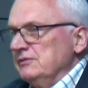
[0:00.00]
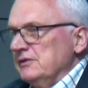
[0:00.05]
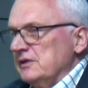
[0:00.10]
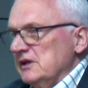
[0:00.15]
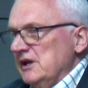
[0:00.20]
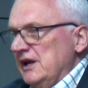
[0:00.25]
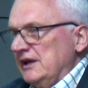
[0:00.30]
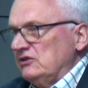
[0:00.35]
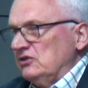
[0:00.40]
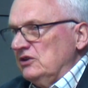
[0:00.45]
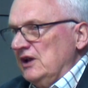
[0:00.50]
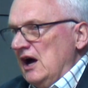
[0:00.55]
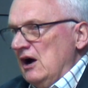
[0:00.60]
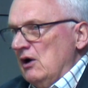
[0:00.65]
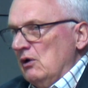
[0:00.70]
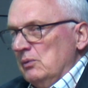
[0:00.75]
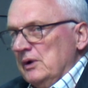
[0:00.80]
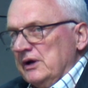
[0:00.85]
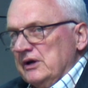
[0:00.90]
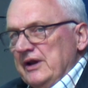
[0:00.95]
next hour,
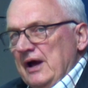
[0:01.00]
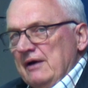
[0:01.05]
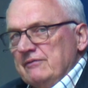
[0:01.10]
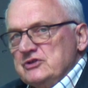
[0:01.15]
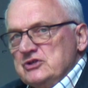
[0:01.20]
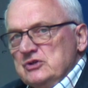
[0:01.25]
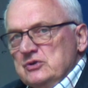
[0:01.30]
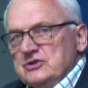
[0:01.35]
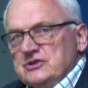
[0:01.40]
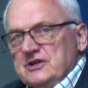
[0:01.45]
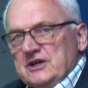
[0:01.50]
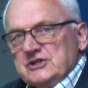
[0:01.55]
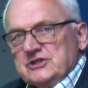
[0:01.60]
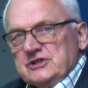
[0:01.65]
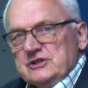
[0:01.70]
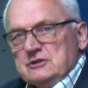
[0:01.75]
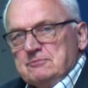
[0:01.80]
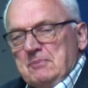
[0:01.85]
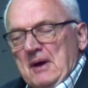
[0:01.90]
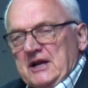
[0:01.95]
we're going to have 2
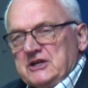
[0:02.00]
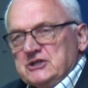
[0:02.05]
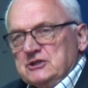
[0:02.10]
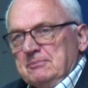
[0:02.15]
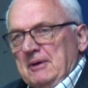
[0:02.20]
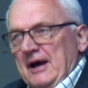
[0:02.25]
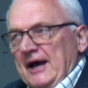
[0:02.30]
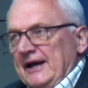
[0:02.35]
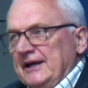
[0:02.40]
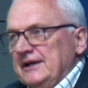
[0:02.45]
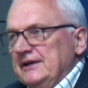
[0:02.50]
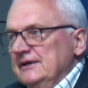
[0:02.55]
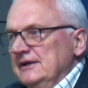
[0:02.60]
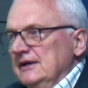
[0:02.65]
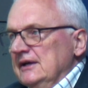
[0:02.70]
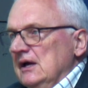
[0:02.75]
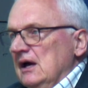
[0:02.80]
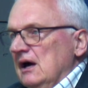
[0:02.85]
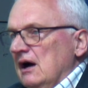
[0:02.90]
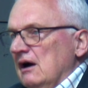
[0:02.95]
sessions back to back.
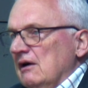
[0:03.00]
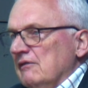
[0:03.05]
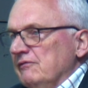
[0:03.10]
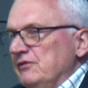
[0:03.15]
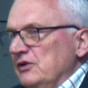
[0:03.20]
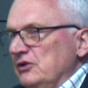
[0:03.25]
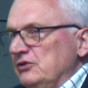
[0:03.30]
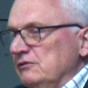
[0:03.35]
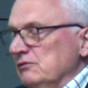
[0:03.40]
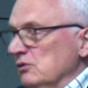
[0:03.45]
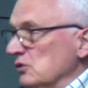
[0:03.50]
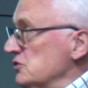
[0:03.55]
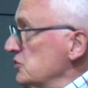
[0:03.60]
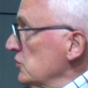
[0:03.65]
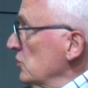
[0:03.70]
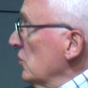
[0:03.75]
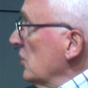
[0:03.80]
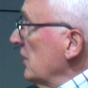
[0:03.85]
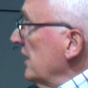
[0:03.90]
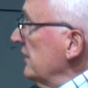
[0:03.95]
First of all,
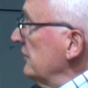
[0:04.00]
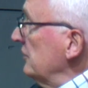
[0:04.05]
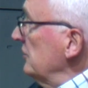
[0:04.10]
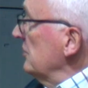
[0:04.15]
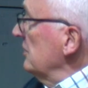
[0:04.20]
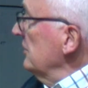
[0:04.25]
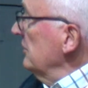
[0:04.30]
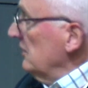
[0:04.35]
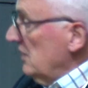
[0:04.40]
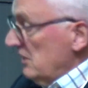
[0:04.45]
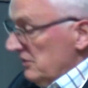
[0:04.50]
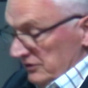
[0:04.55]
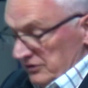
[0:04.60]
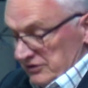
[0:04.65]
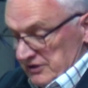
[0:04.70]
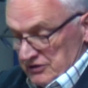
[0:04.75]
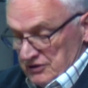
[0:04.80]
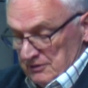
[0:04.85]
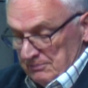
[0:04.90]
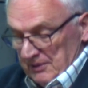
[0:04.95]
talk, as you can, it's
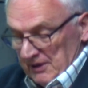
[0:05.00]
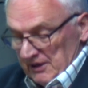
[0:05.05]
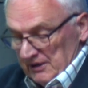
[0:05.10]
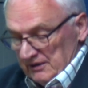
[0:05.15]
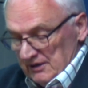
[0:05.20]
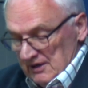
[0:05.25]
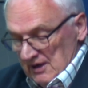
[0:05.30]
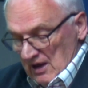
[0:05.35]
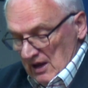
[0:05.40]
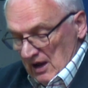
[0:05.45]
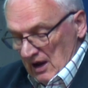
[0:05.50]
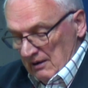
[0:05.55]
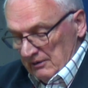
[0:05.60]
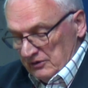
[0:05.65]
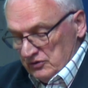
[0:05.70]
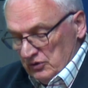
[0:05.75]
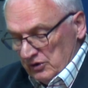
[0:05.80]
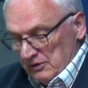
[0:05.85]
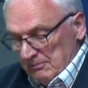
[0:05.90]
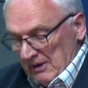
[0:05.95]
disappeared,
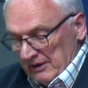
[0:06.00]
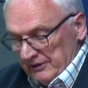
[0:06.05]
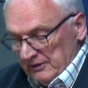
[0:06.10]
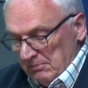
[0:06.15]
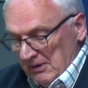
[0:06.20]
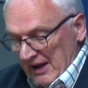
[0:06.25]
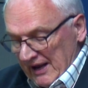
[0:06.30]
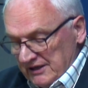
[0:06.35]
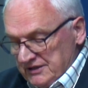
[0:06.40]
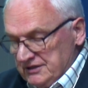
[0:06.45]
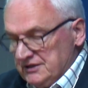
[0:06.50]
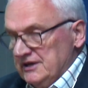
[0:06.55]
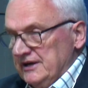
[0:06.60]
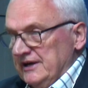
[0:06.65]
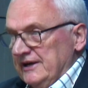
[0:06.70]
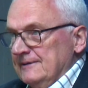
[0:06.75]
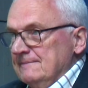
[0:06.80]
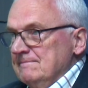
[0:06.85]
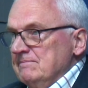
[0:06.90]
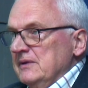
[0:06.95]
talk about the Black
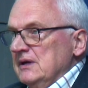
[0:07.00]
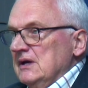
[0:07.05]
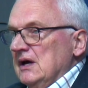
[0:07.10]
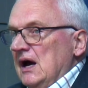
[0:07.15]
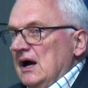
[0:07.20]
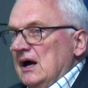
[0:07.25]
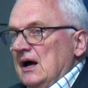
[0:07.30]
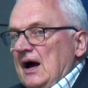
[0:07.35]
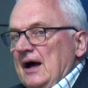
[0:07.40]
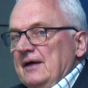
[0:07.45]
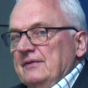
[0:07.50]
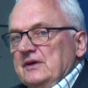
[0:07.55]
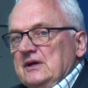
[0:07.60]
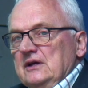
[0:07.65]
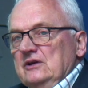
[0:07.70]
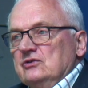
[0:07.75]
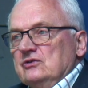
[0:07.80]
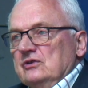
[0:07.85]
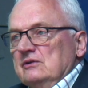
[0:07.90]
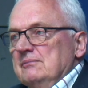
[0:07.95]
Sea and the
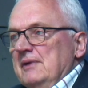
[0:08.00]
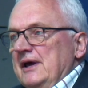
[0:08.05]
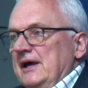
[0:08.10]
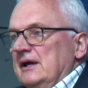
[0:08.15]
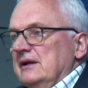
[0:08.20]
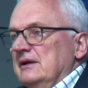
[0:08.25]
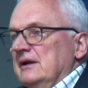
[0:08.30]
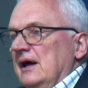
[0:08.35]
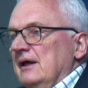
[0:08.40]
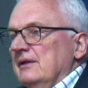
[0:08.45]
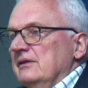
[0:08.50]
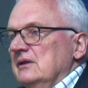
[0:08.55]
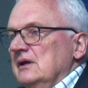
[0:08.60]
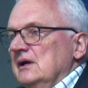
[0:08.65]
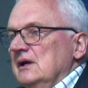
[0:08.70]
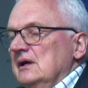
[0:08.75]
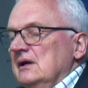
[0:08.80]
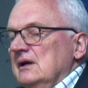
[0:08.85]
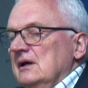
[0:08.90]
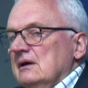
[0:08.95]
Eastern Med and
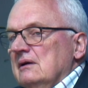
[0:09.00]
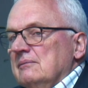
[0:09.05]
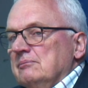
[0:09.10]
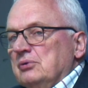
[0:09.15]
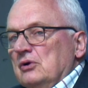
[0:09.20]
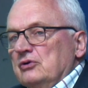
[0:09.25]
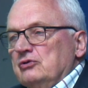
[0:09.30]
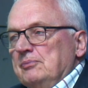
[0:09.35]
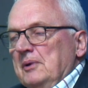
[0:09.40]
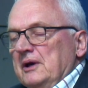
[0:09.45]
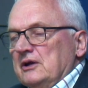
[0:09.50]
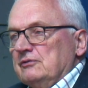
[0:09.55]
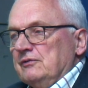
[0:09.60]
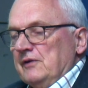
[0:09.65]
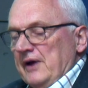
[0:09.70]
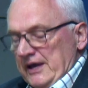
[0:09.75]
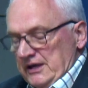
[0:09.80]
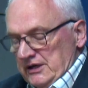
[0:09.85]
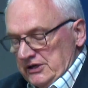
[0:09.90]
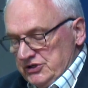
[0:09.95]
the prospects for
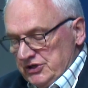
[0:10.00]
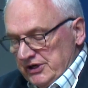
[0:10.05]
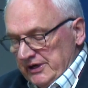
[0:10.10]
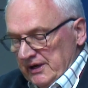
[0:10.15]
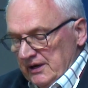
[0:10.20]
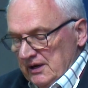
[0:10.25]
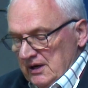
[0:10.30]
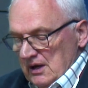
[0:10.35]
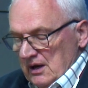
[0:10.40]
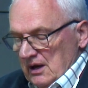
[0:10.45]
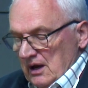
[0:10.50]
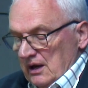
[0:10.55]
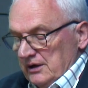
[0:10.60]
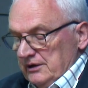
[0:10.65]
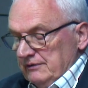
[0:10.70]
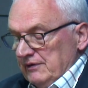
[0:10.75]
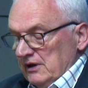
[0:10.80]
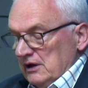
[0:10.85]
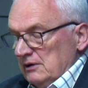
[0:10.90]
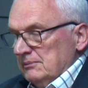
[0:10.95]
energy
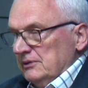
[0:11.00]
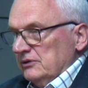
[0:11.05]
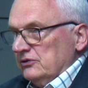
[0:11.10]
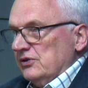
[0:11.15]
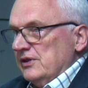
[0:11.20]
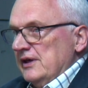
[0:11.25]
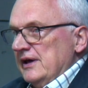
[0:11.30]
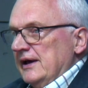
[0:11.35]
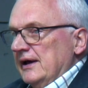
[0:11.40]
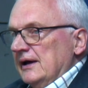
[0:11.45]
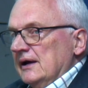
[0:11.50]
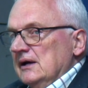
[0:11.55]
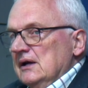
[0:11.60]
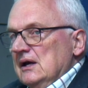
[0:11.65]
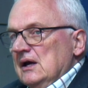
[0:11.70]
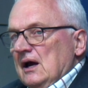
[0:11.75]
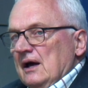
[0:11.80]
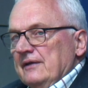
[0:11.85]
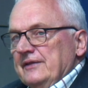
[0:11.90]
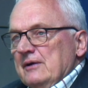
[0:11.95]
developments there.
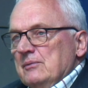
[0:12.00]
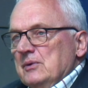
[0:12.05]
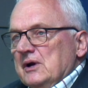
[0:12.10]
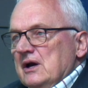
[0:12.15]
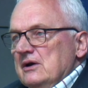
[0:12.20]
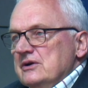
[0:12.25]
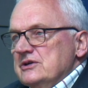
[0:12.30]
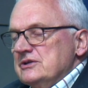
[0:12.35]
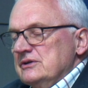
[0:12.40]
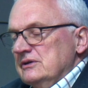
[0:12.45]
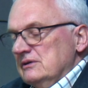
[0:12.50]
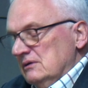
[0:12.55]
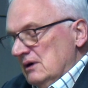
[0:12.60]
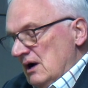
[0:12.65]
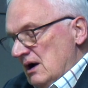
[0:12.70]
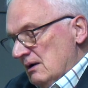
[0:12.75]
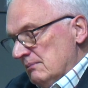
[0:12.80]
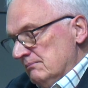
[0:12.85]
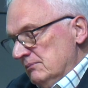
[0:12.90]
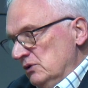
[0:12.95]
And then we're going to
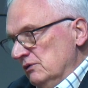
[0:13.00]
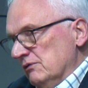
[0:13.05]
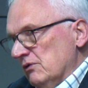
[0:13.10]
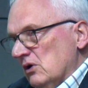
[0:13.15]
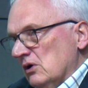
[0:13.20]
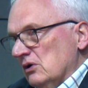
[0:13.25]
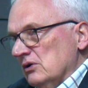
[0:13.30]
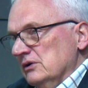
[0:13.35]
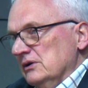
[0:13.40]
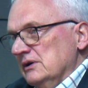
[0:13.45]
move on